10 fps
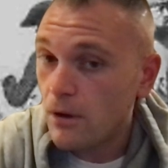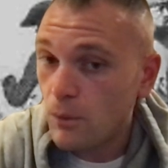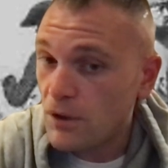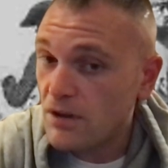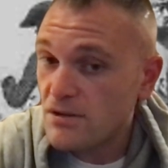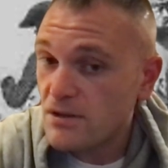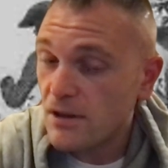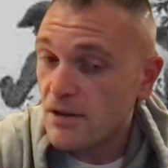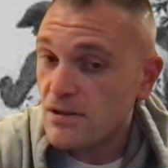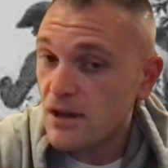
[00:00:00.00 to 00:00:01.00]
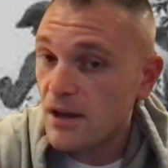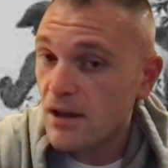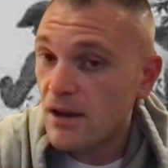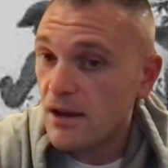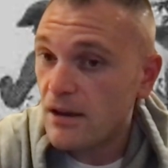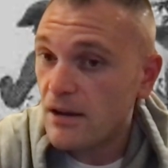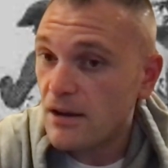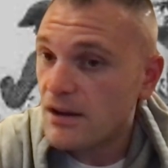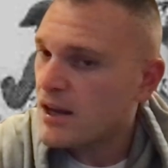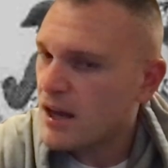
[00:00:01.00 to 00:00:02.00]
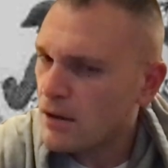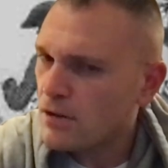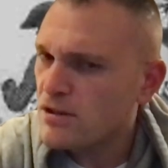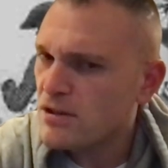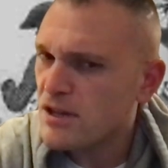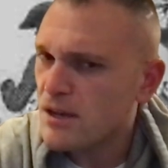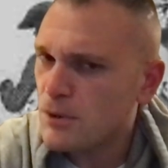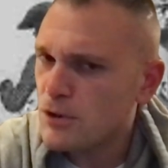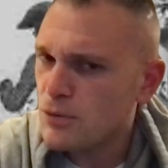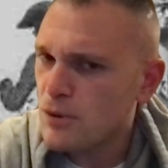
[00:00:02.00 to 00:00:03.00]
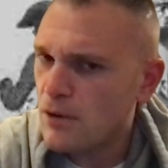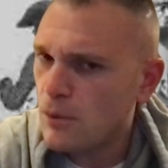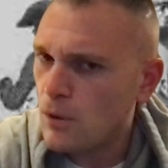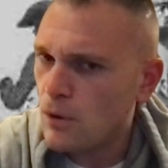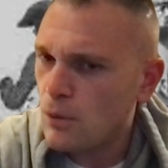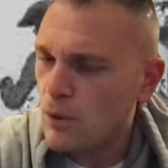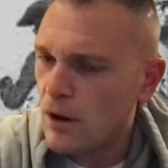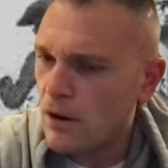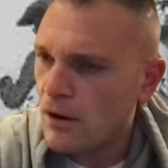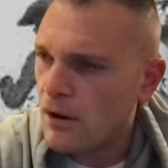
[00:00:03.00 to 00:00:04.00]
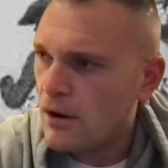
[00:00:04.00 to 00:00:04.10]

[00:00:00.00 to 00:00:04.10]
We can see this in countless examples around the world where